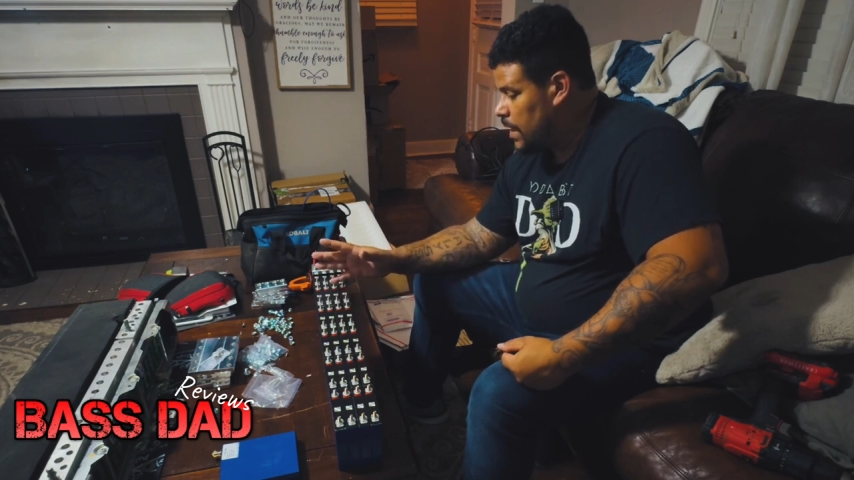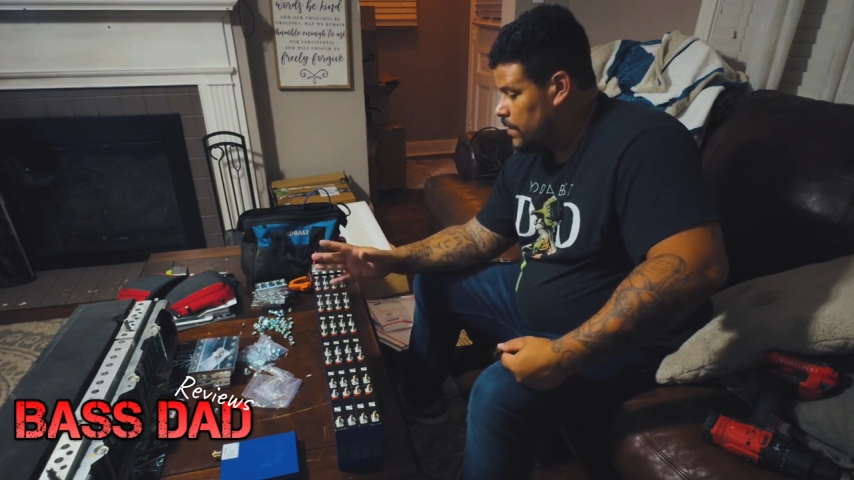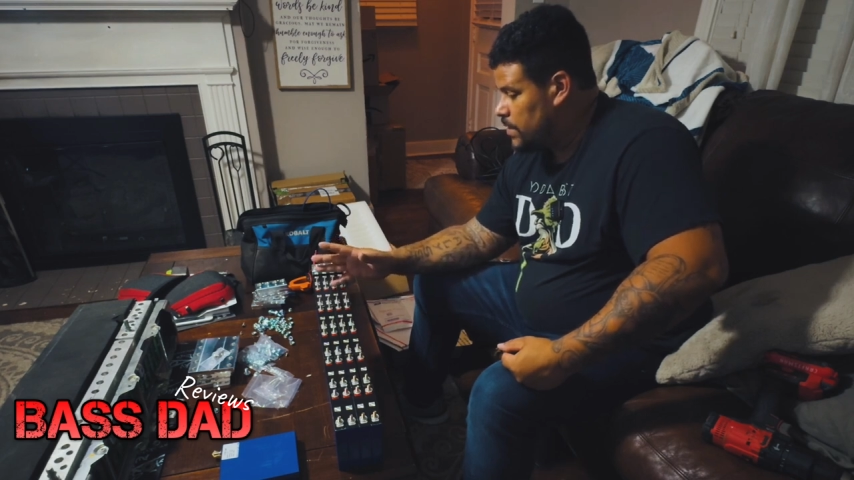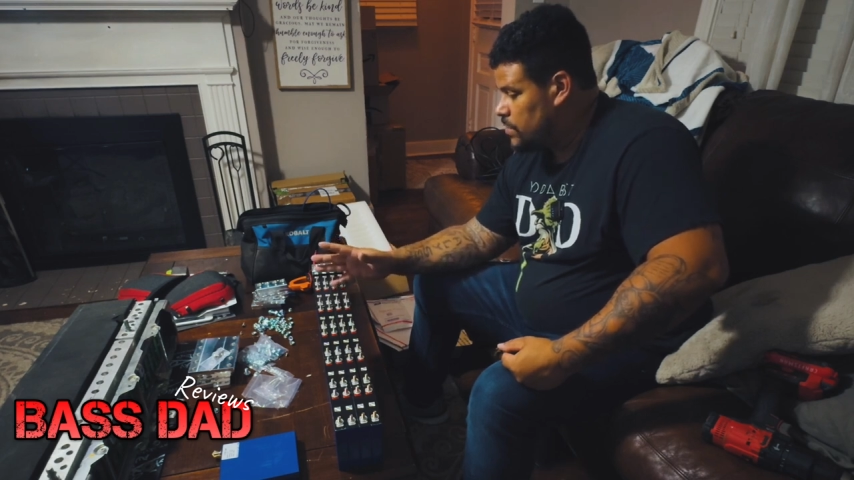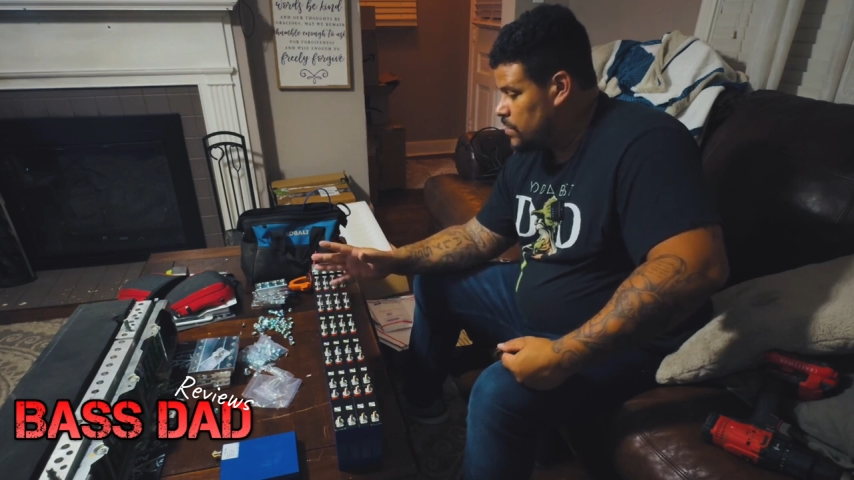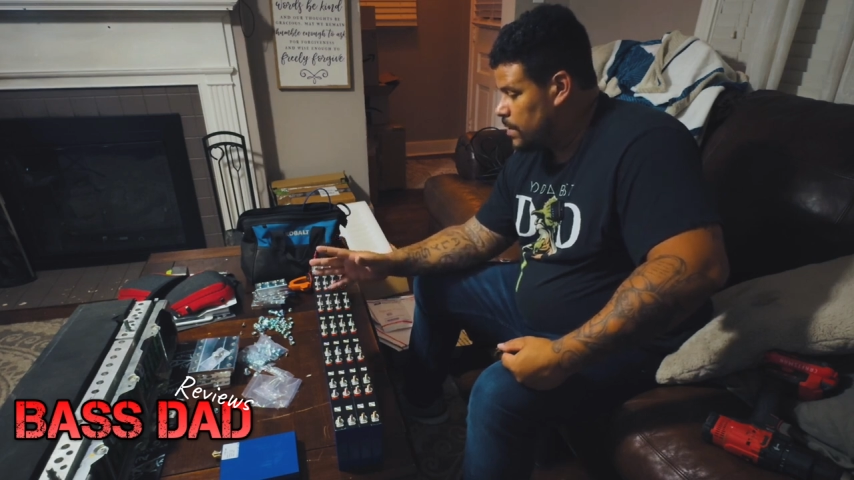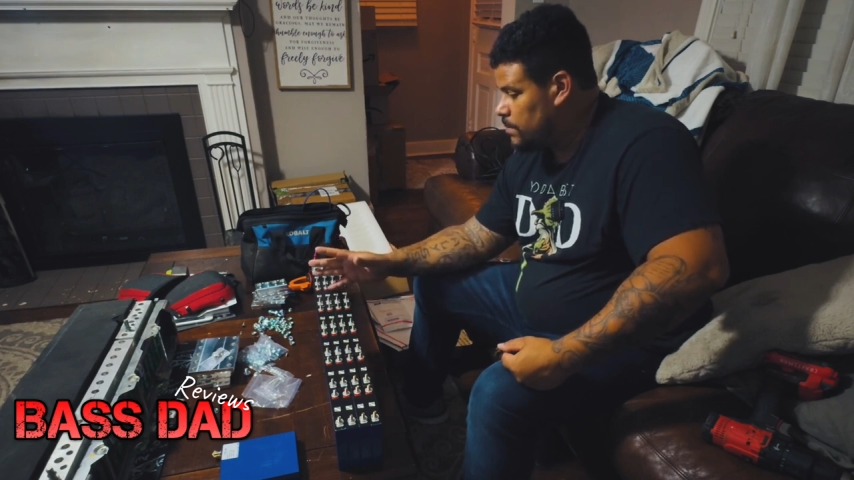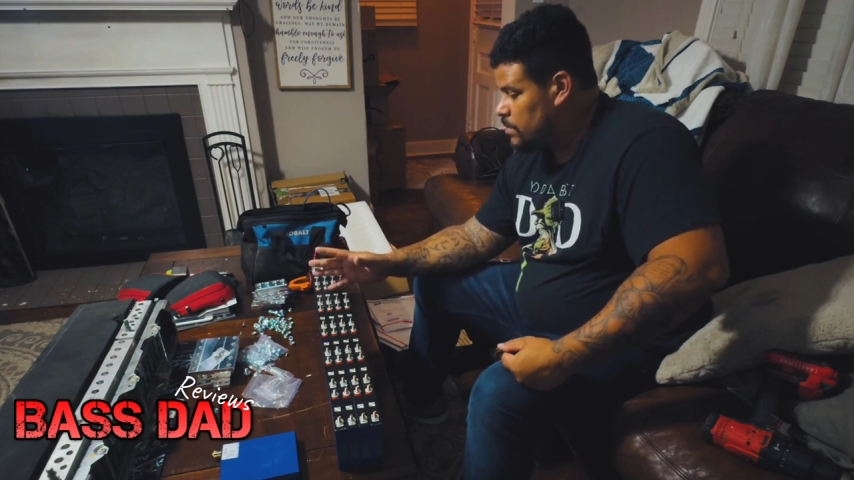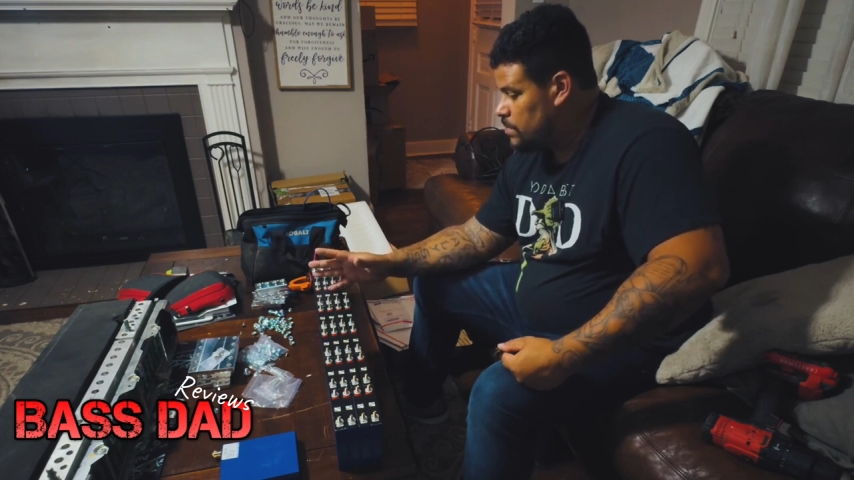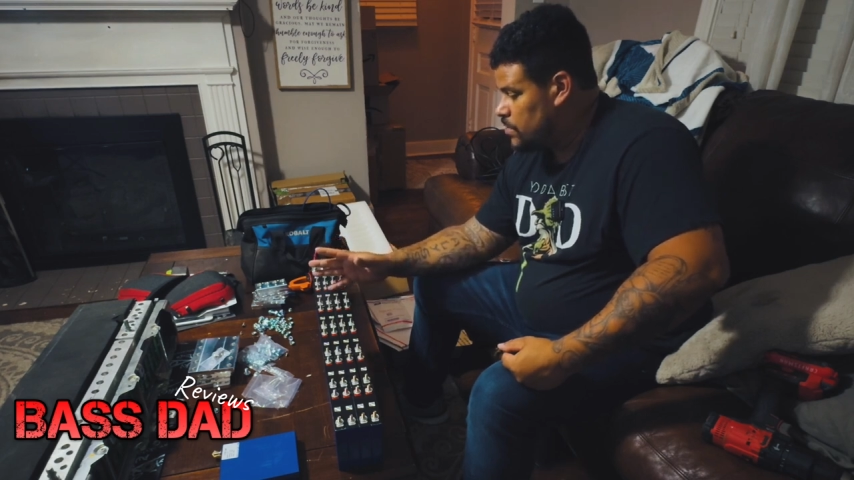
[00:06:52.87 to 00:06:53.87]
how these
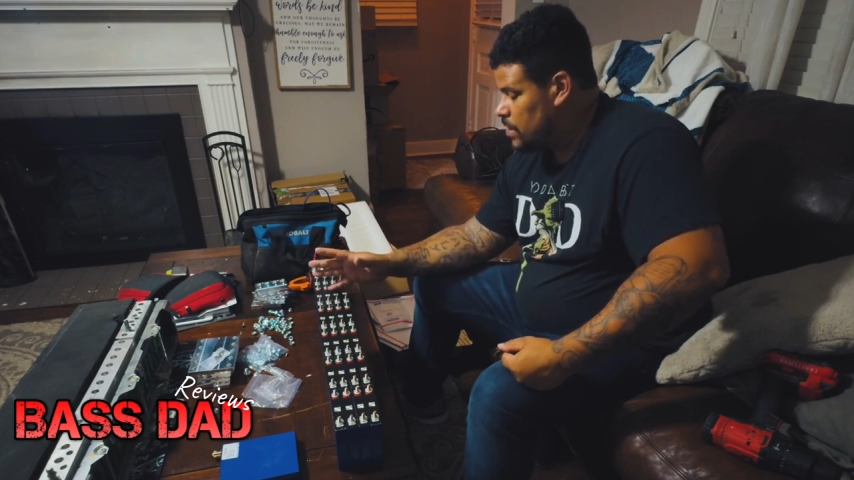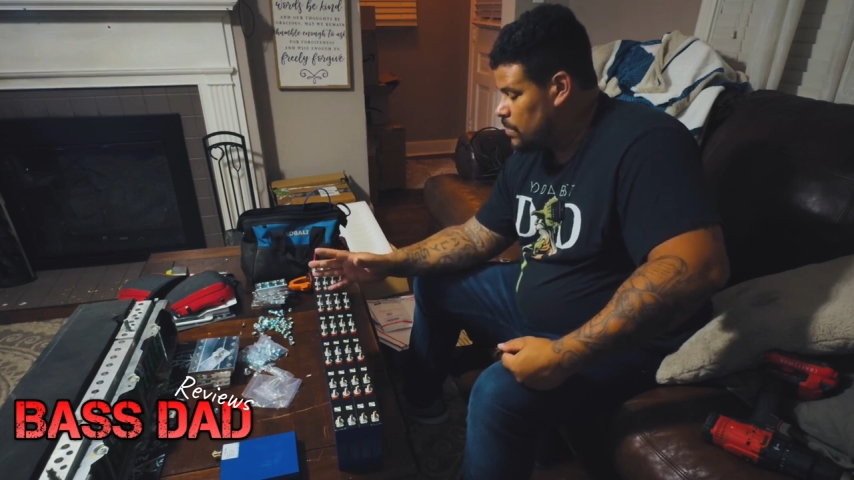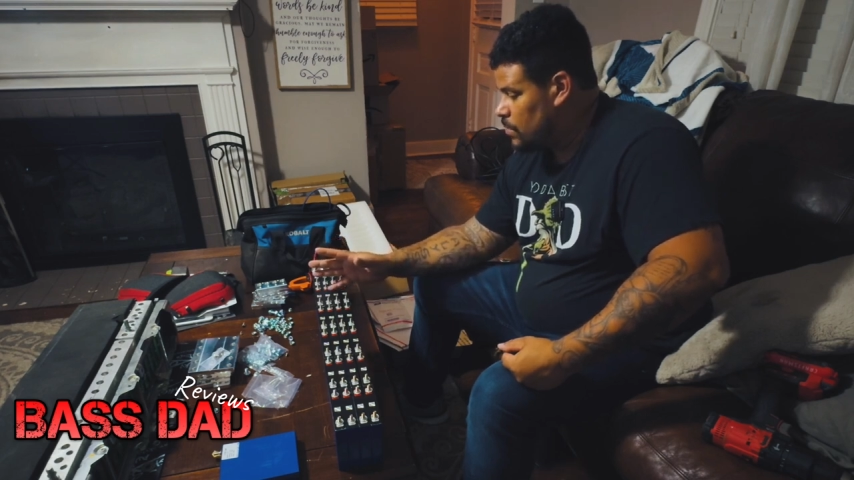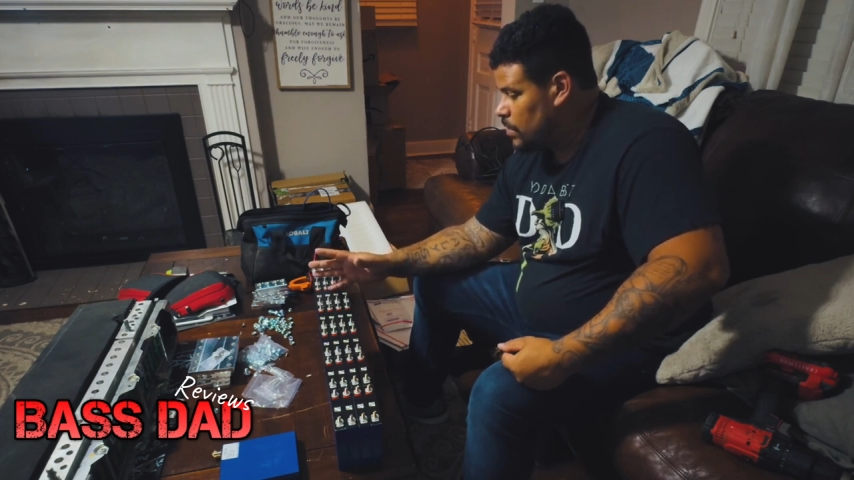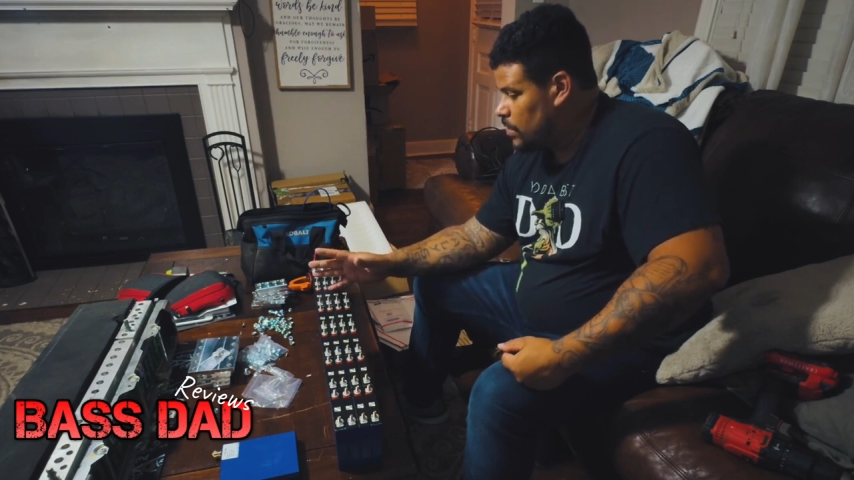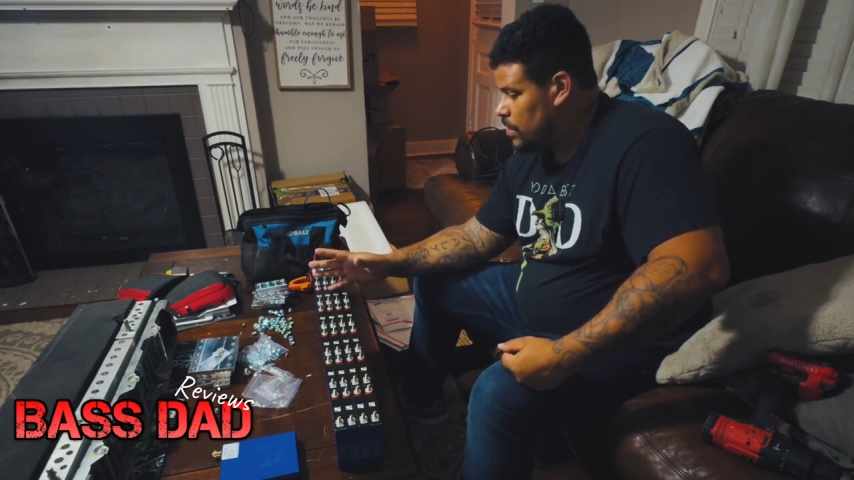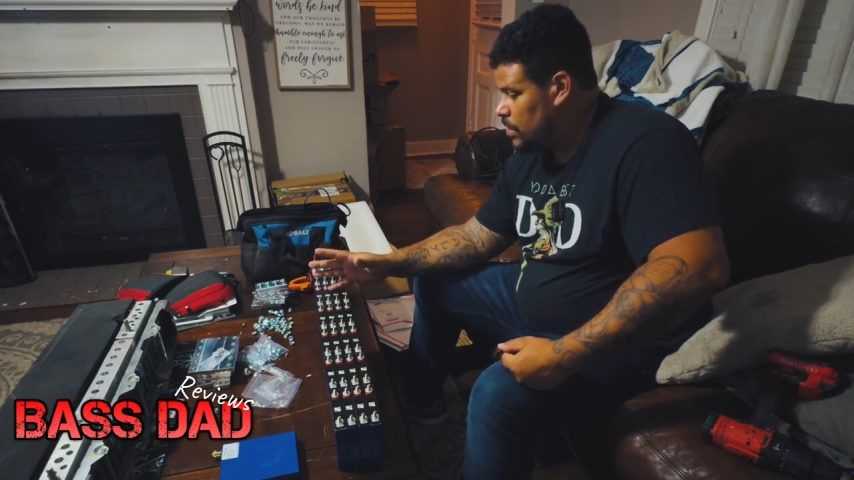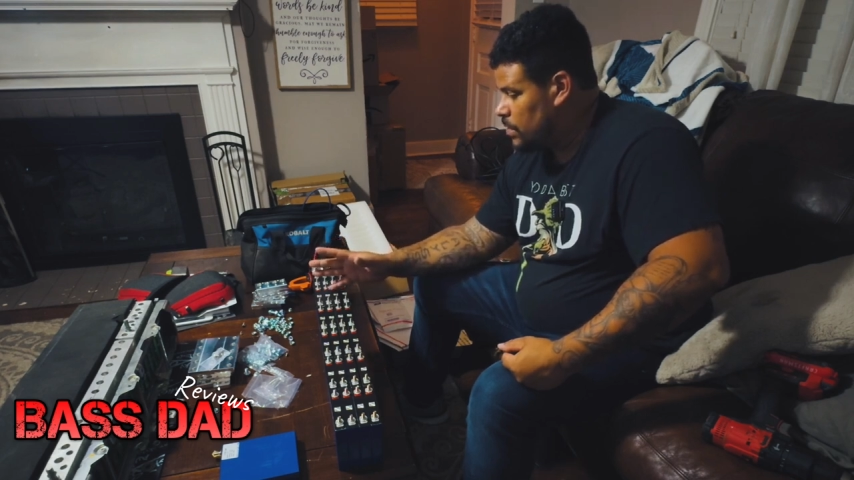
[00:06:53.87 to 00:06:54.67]
GEMS Machineworks